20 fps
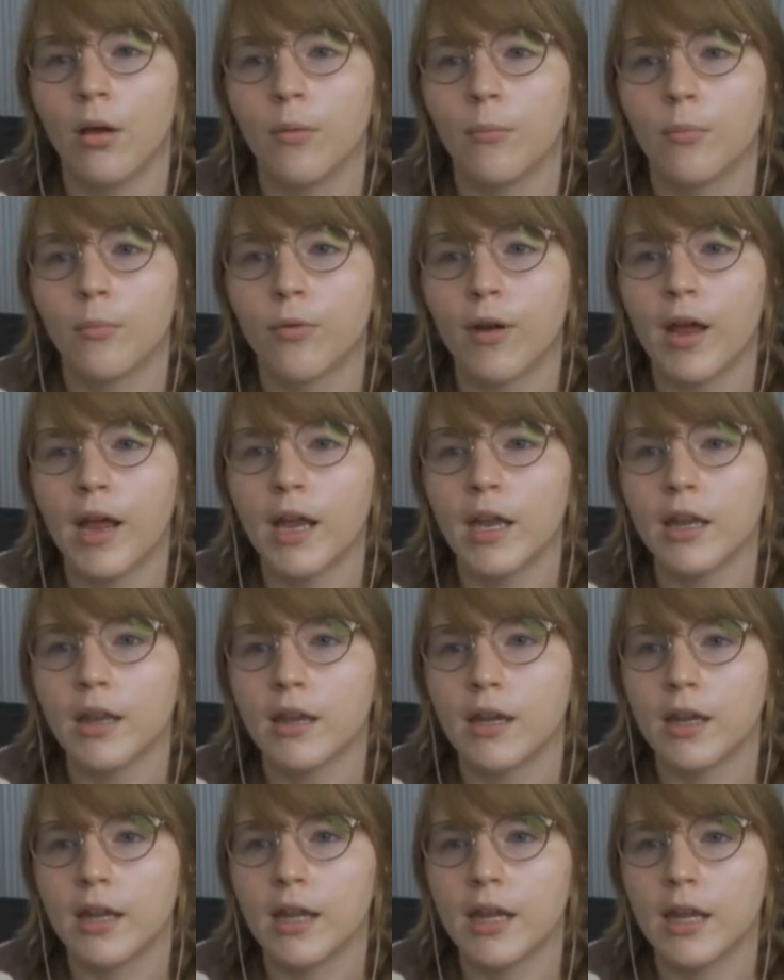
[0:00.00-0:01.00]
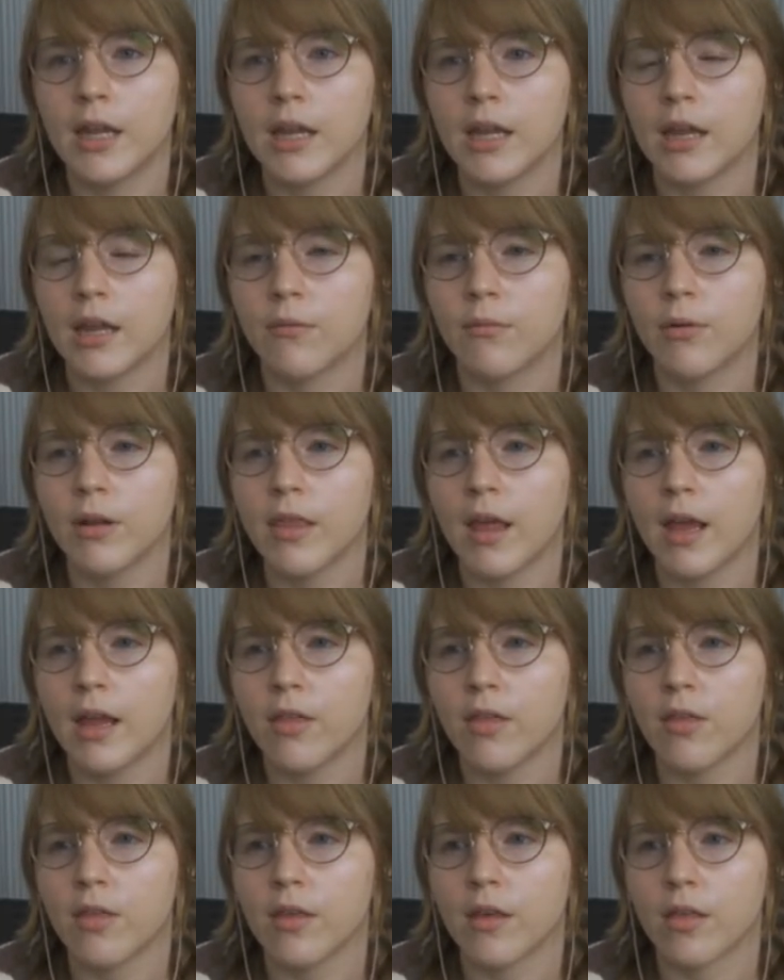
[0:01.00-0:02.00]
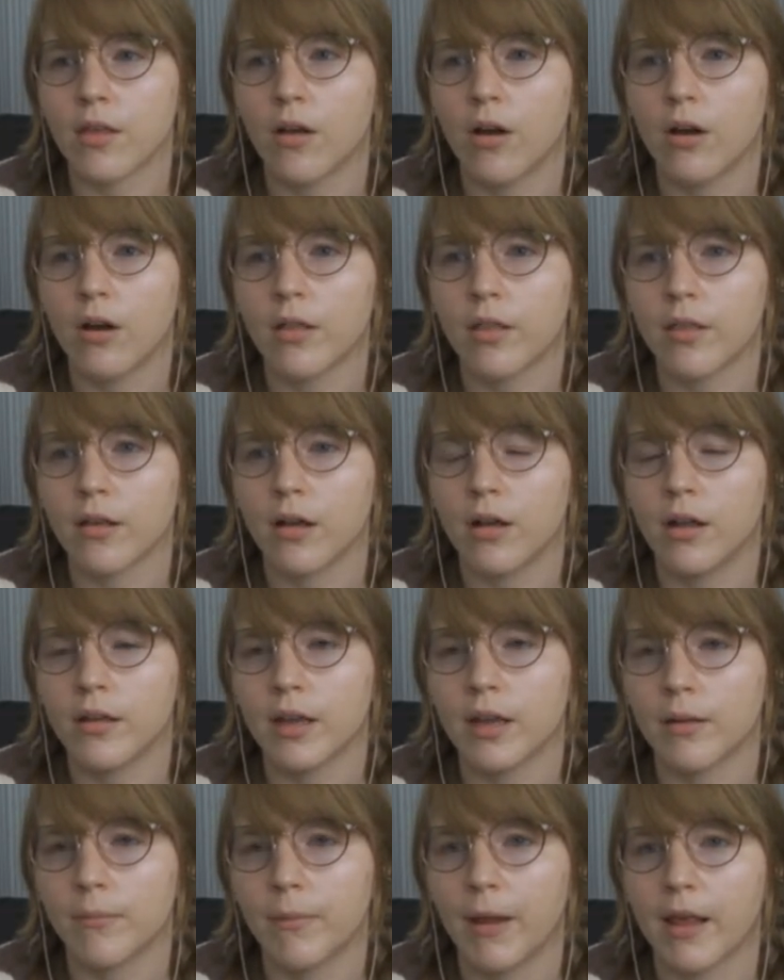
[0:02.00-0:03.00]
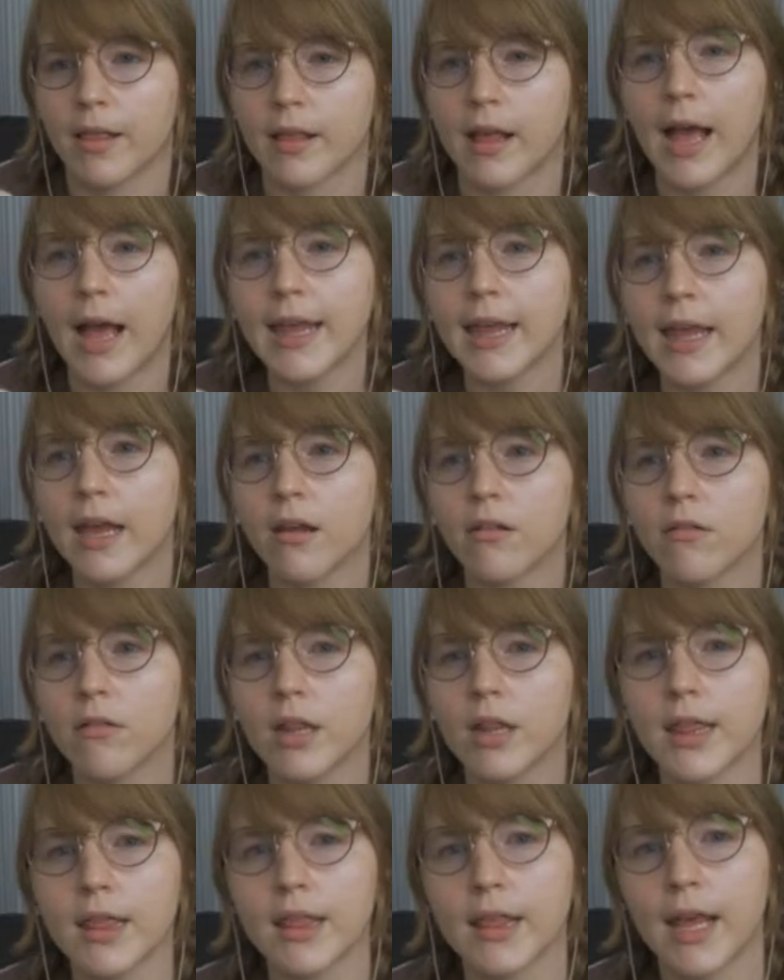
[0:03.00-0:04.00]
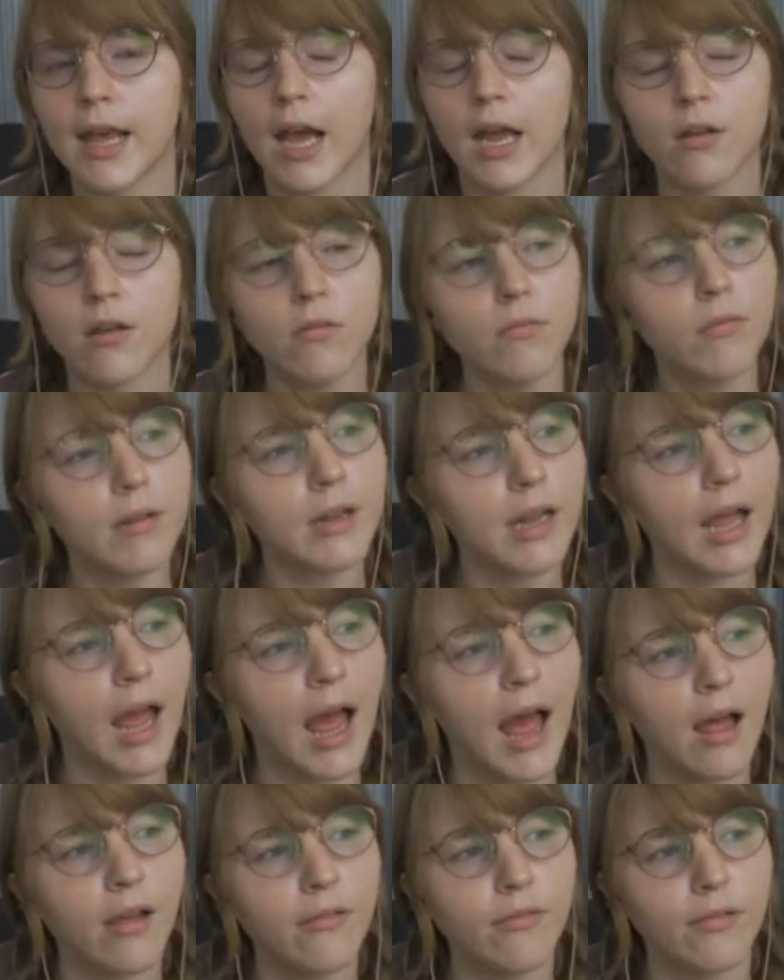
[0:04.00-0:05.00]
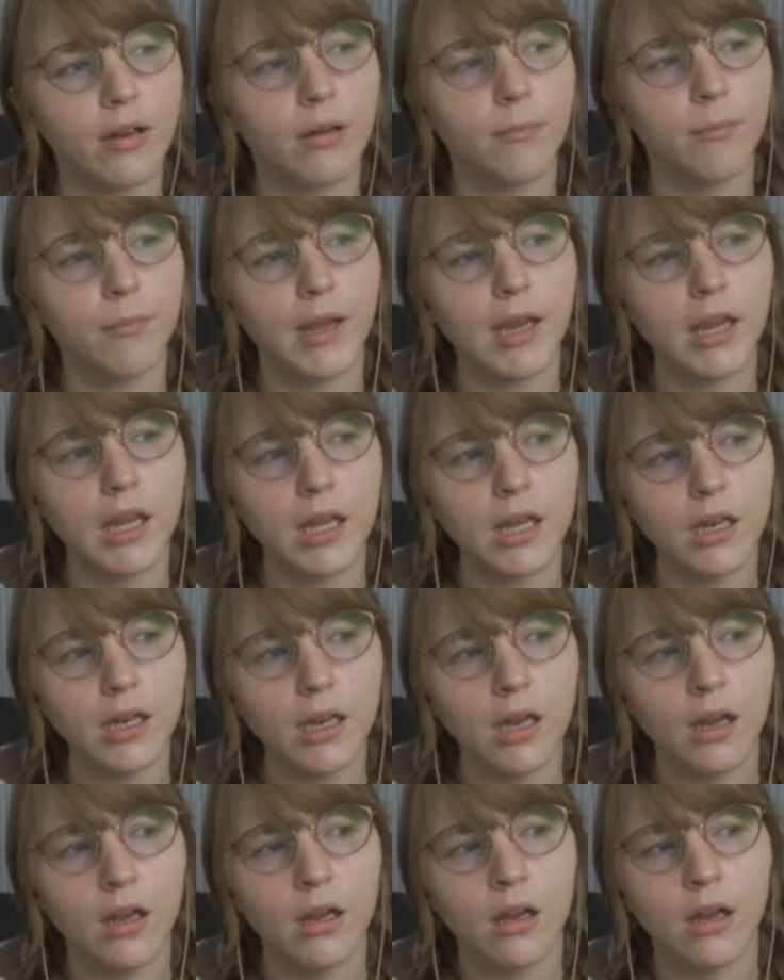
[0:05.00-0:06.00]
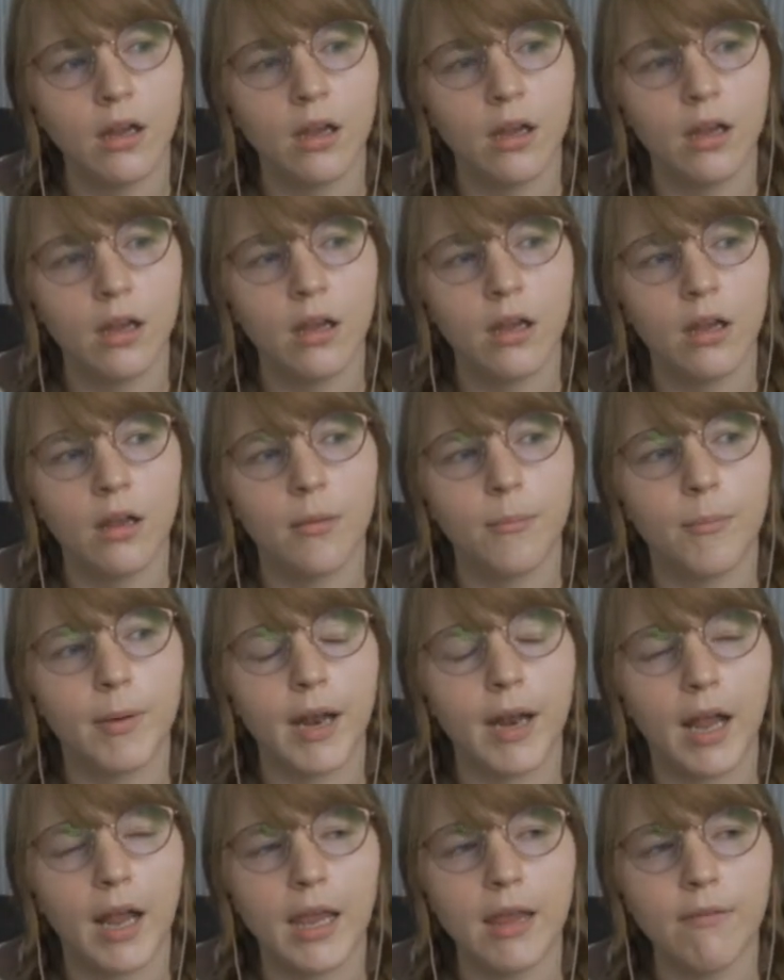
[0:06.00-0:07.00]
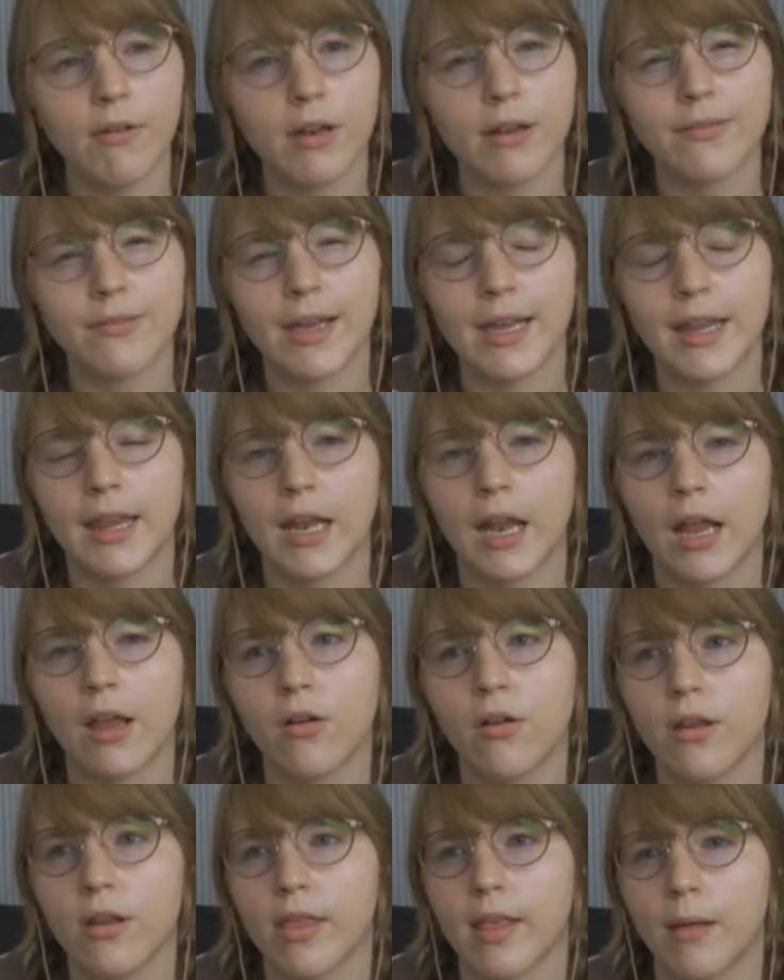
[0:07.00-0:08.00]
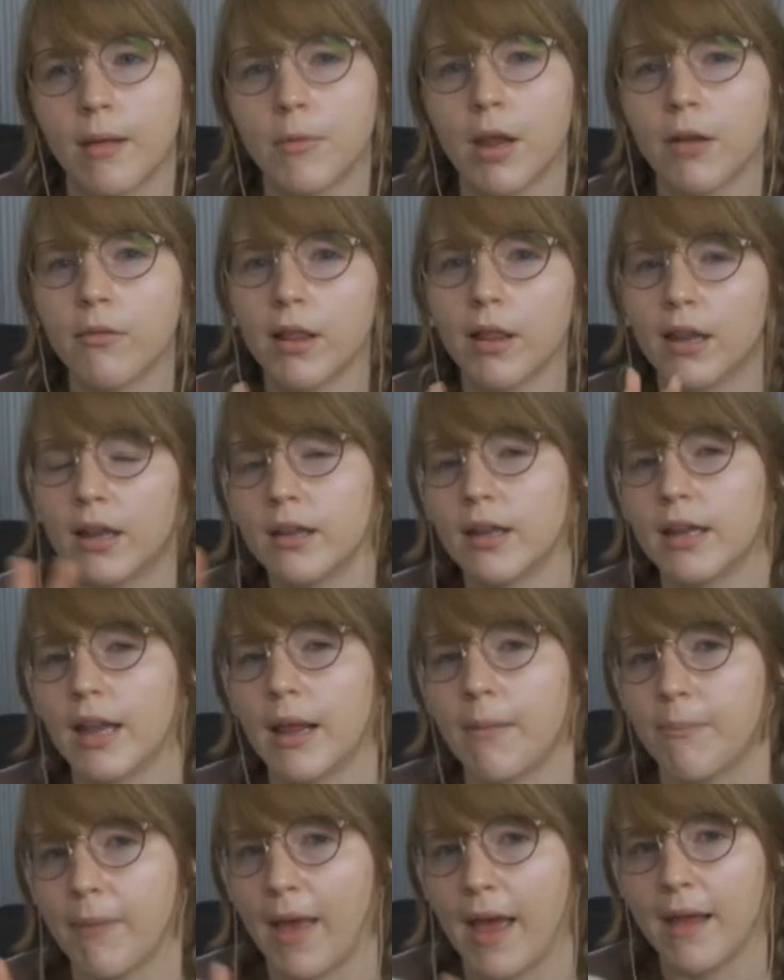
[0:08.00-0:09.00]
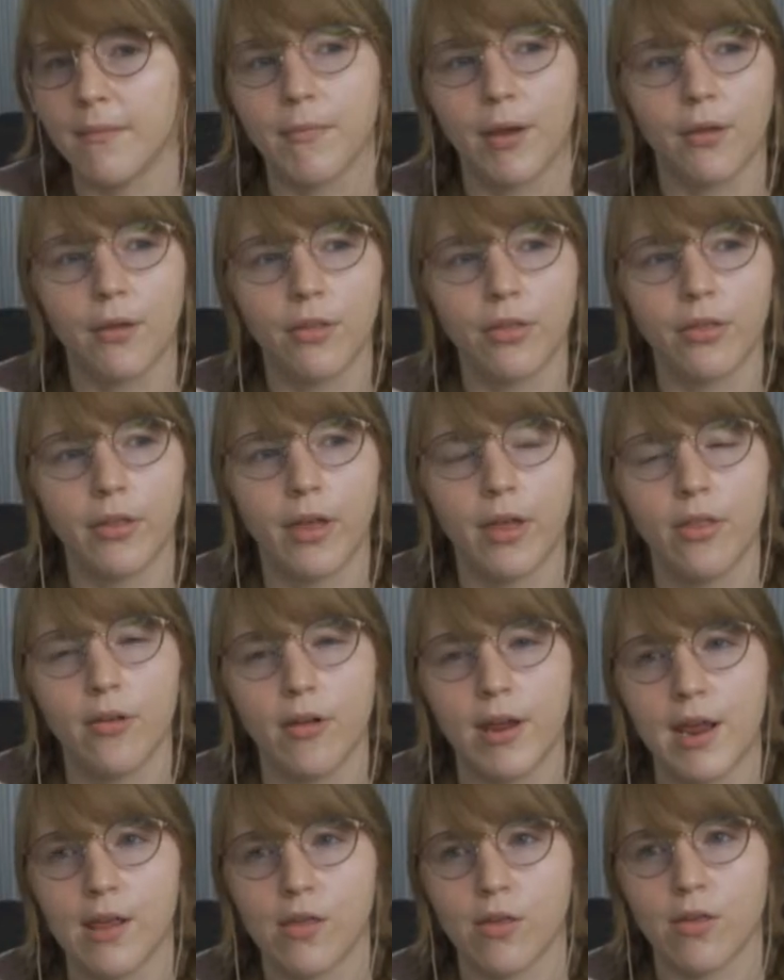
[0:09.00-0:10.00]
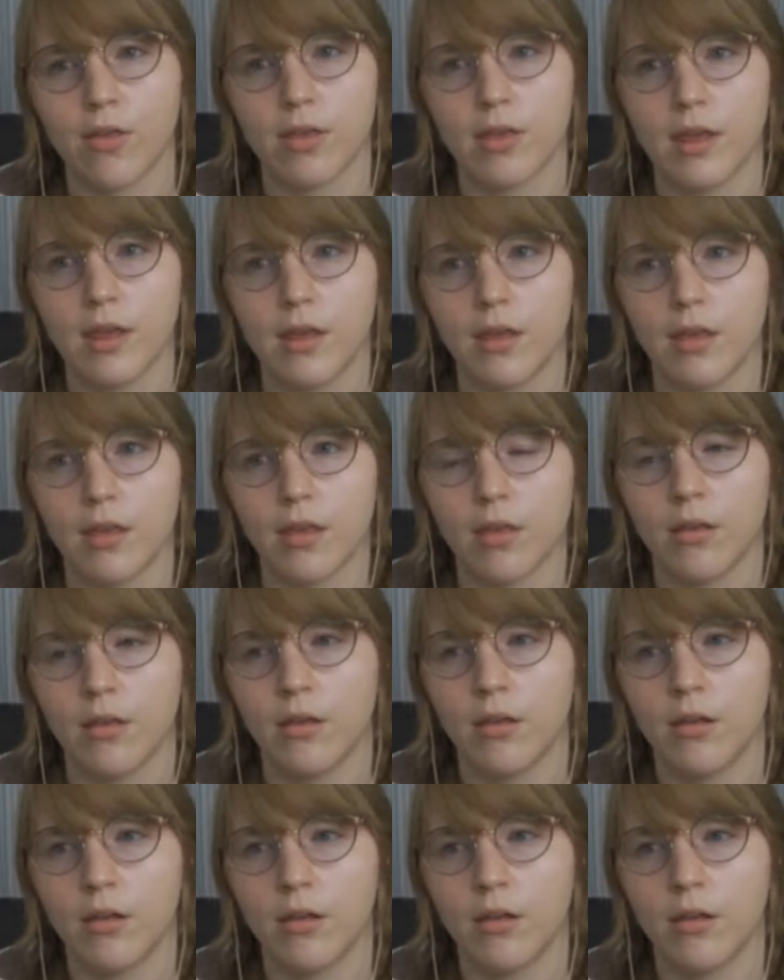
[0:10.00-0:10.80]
Bright, yeah. What agency is the hardest to contact, may I ask? I can't really say. I don't really have an opinion. But even if I did, I couldn't say. I'm not really allowed to like badmouth other agencies.